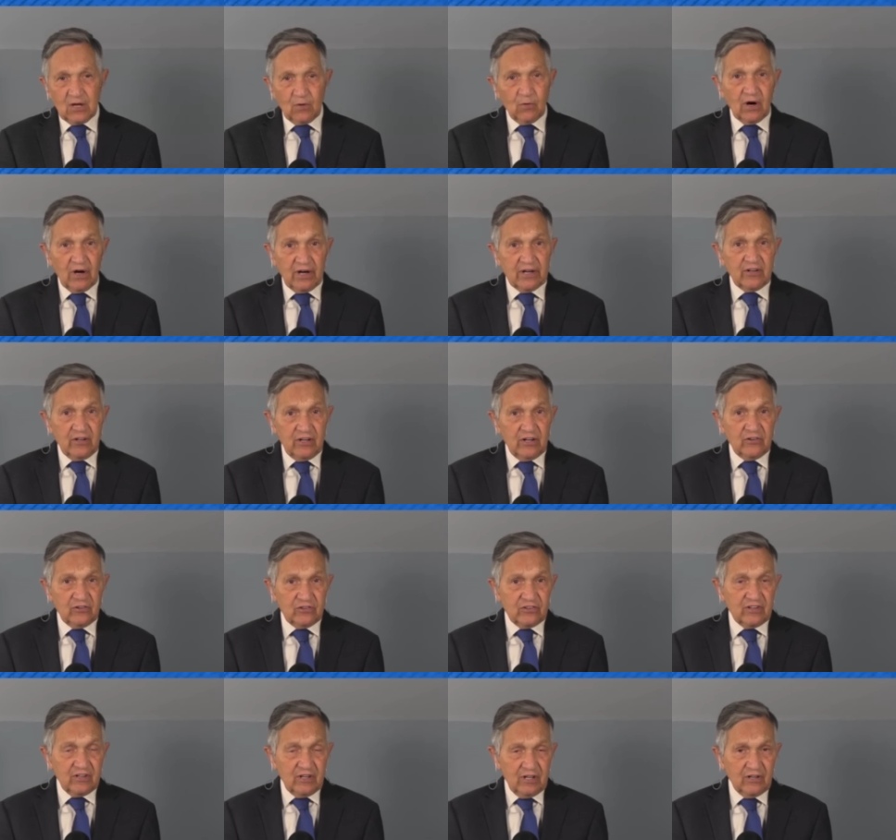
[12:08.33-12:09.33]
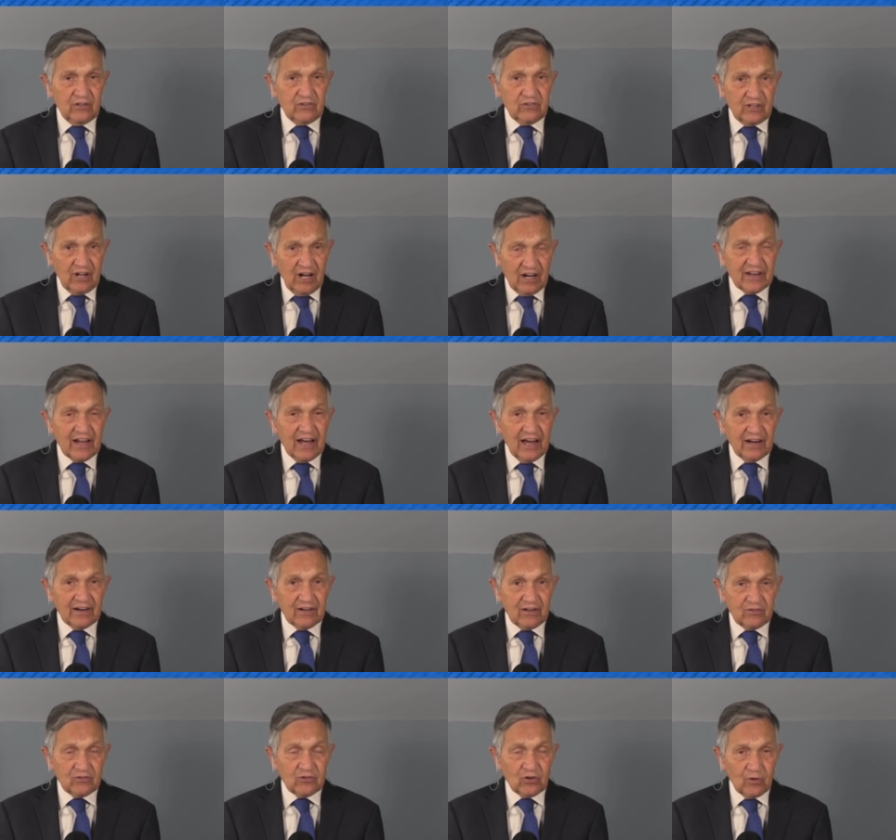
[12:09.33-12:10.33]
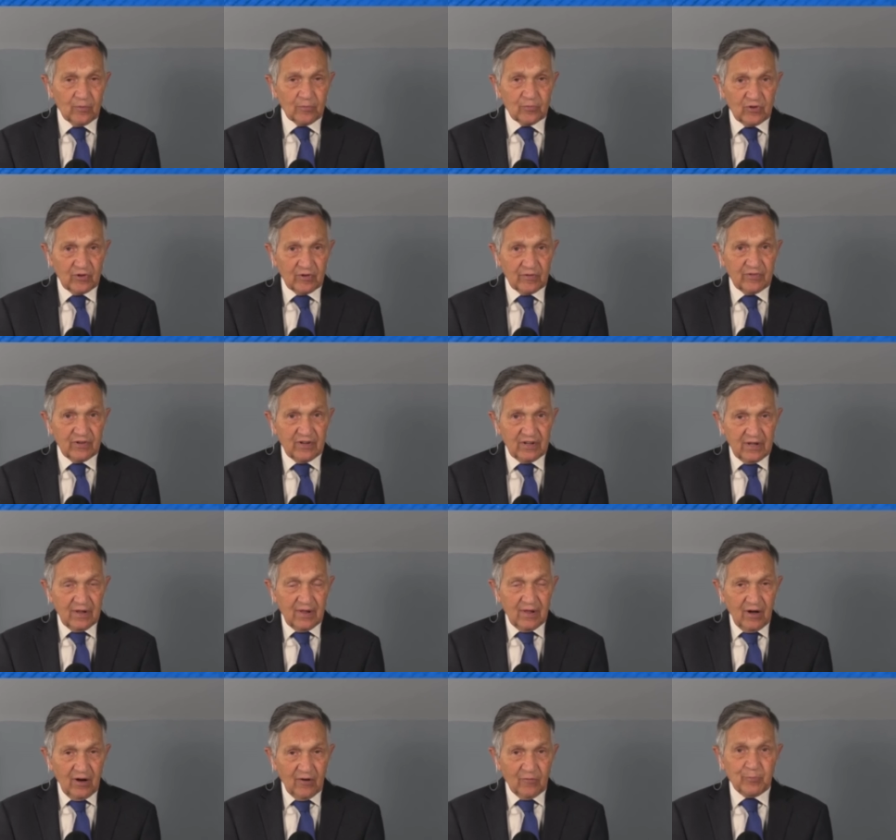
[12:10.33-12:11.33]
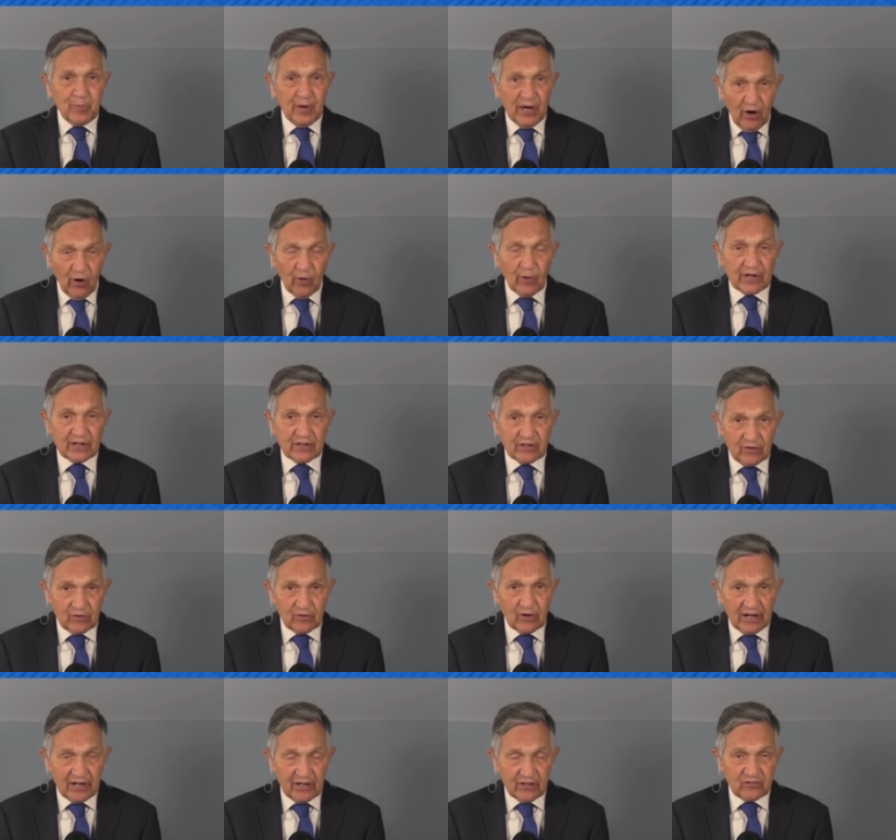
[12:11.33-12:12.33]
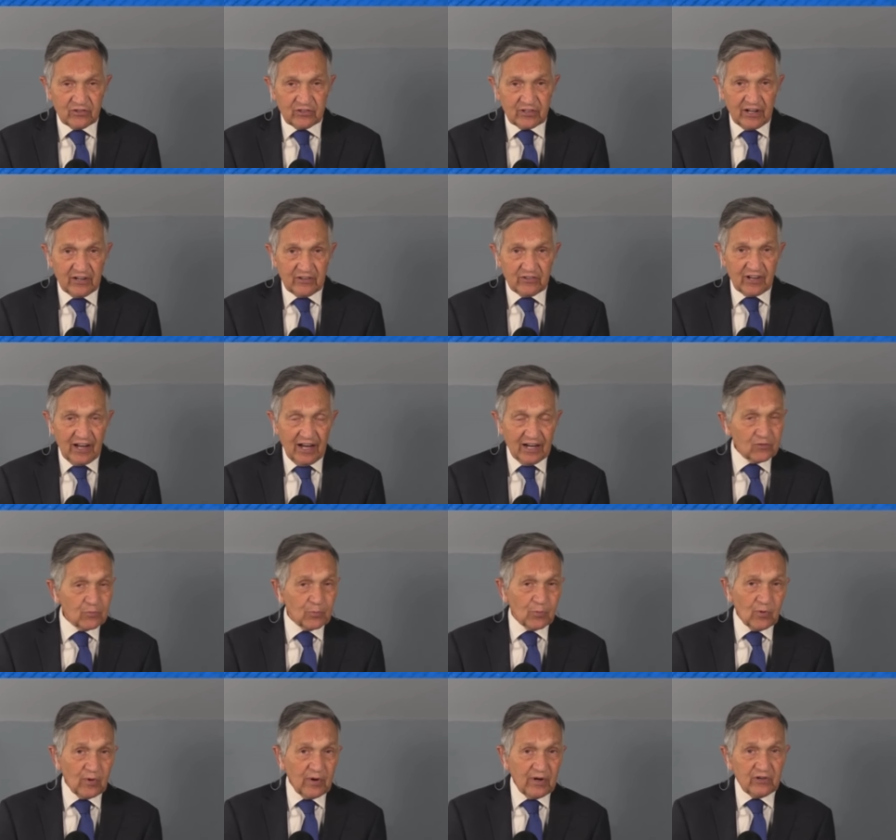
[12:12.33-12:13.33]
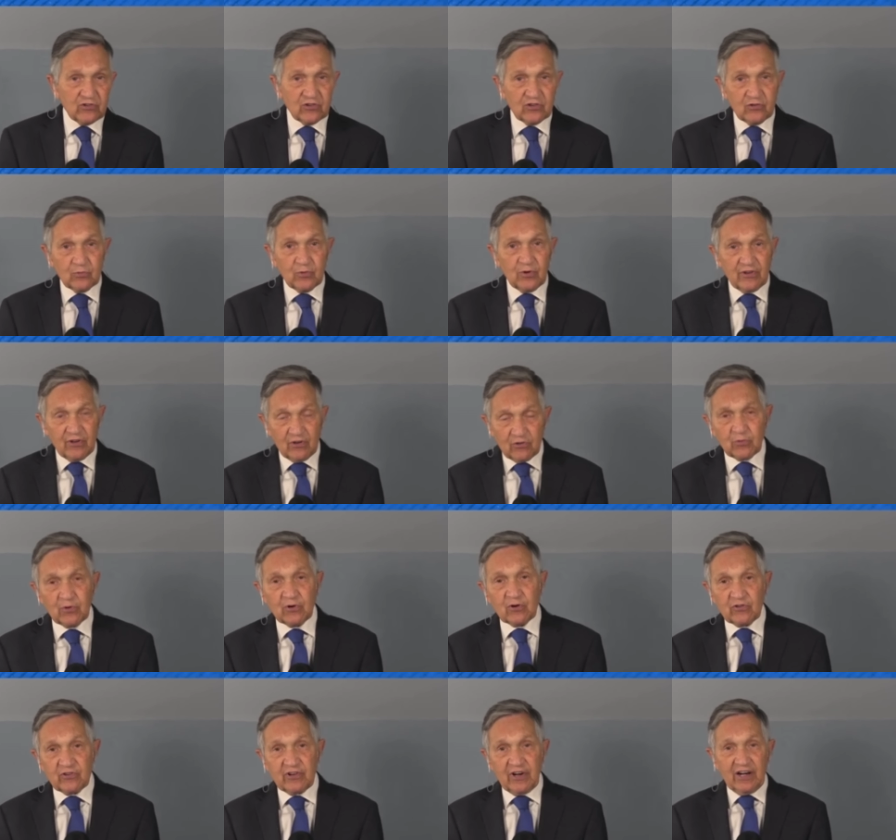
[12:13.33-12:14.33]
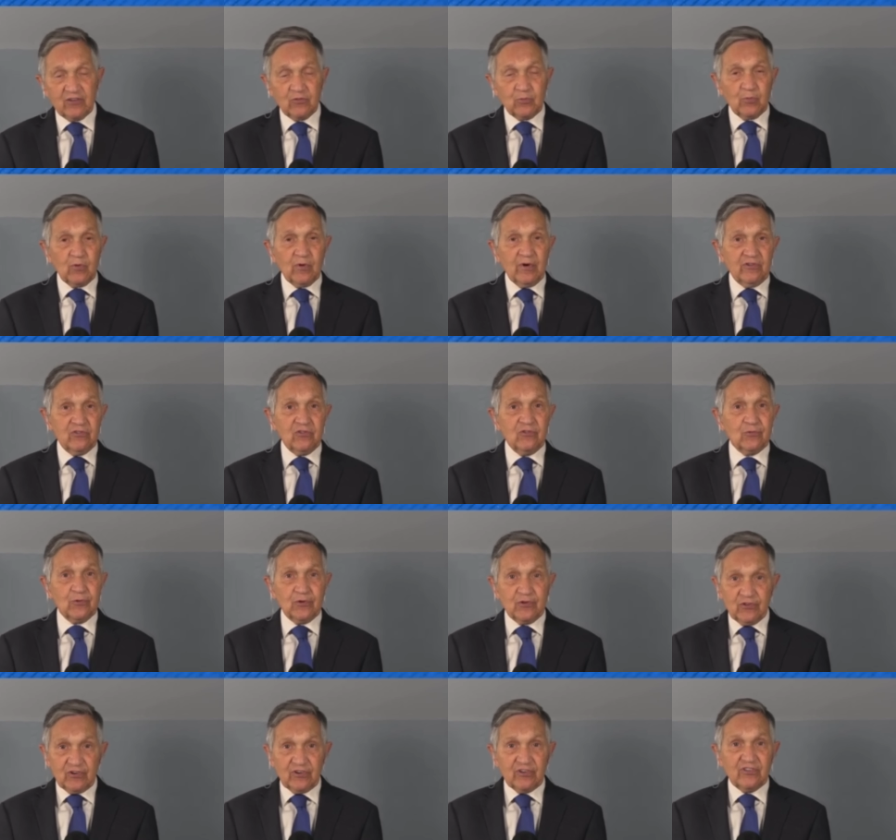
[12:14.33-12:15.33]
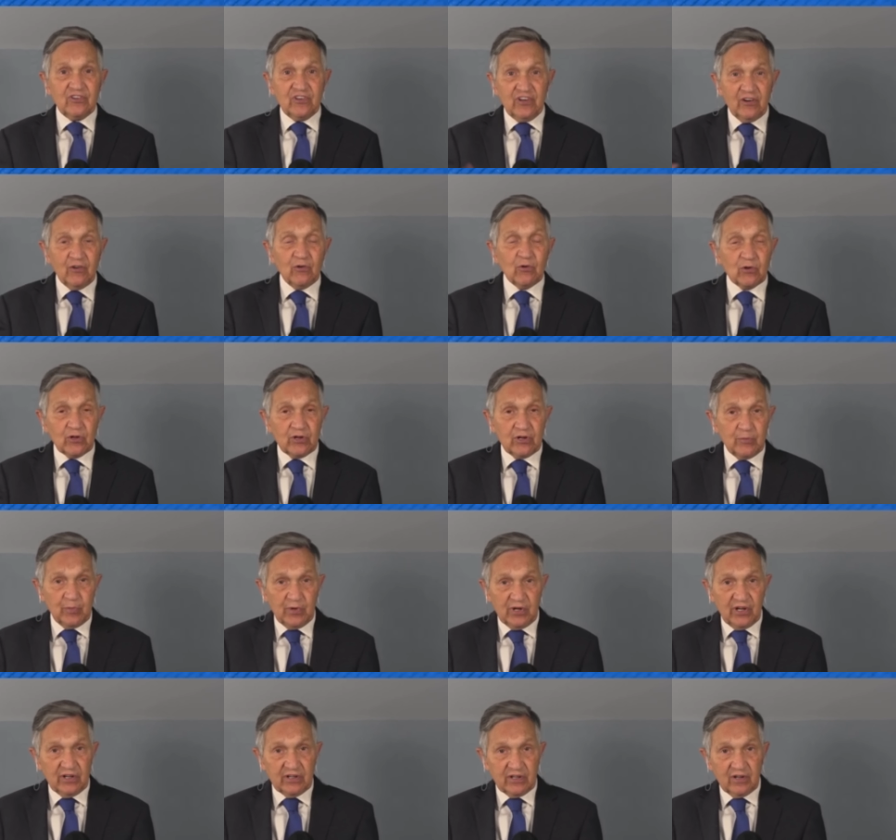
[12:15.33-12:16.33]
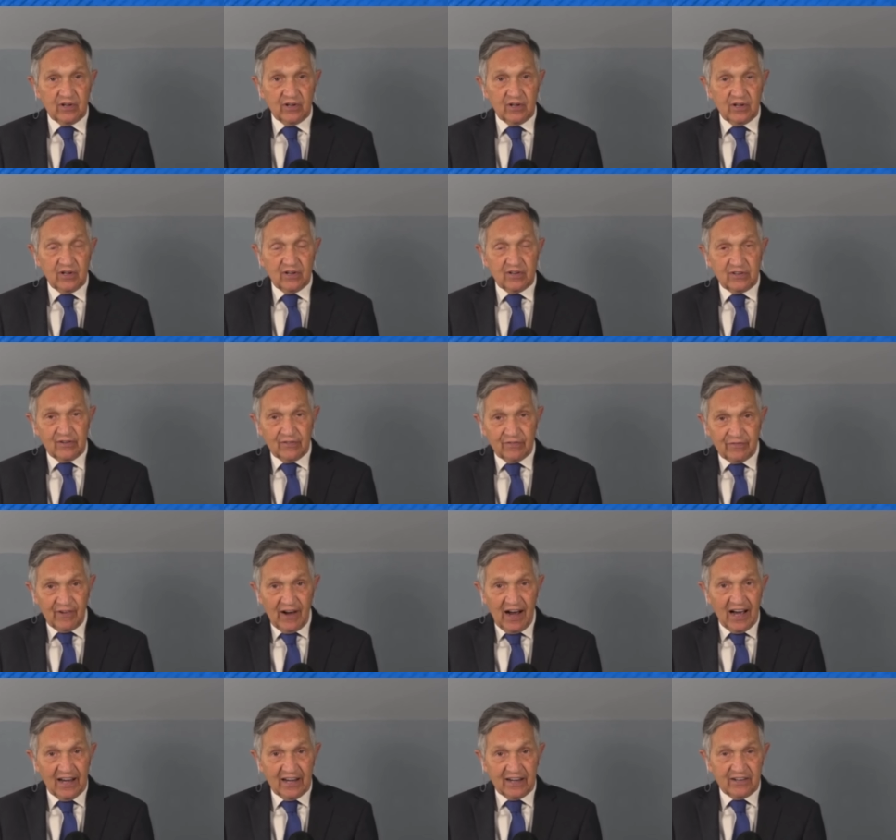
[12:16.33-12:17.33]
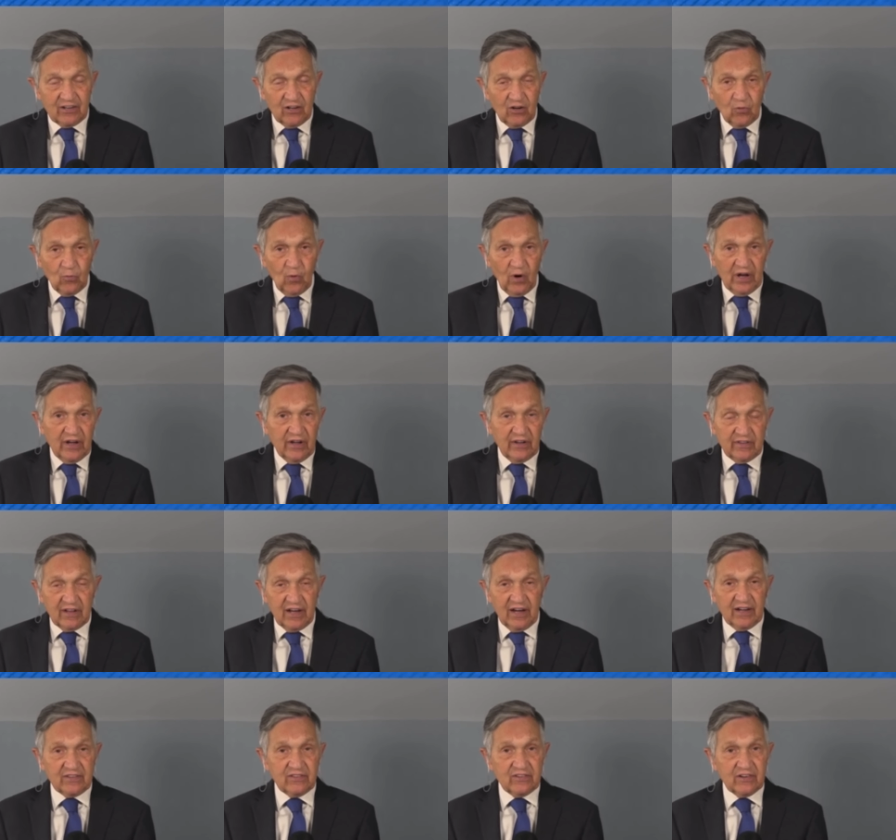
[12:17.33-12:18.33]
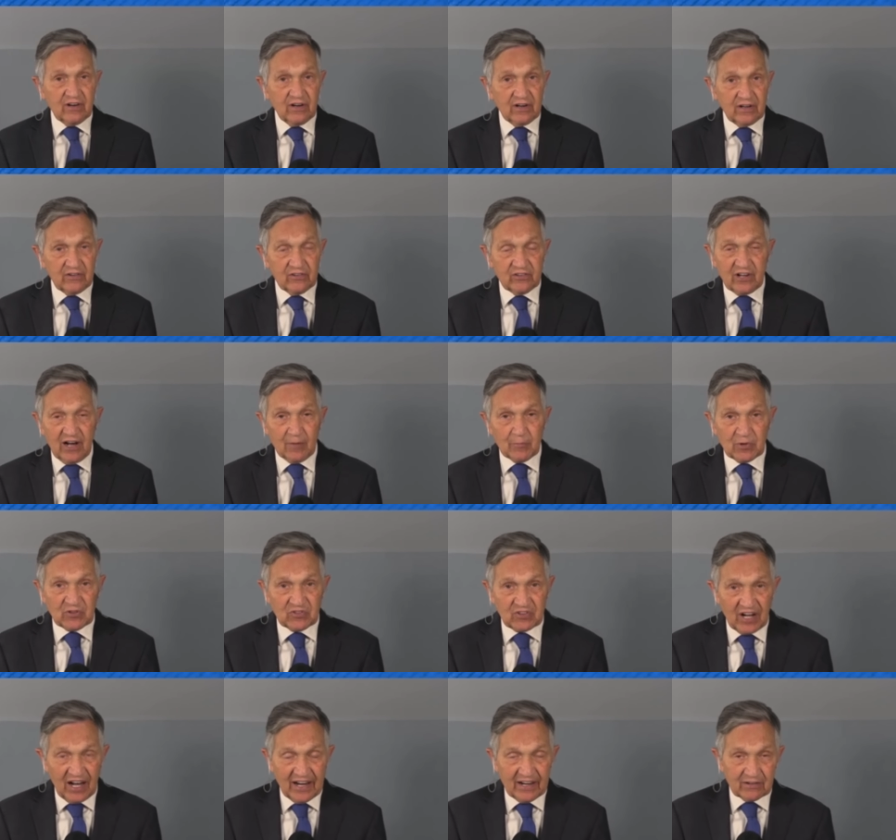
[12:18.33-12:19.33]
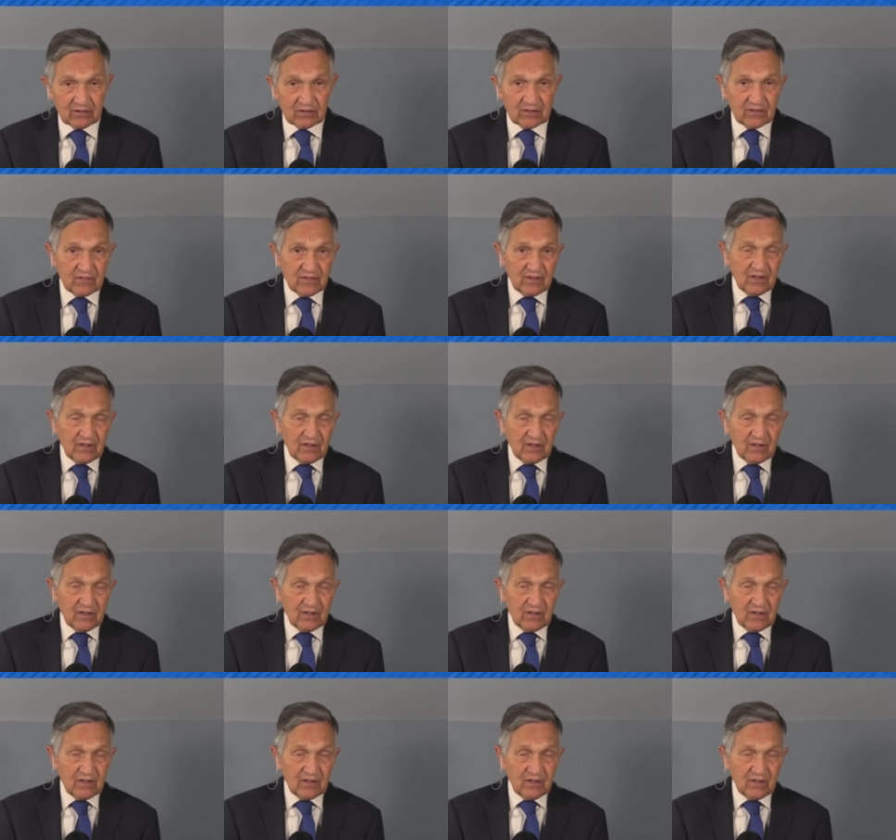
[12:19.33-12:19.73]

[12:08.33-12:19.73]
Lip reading: Well, he's done that in terms of pairing the United States aspirations with Israel's aspirations, which are continually being defined in a way that is homicidal.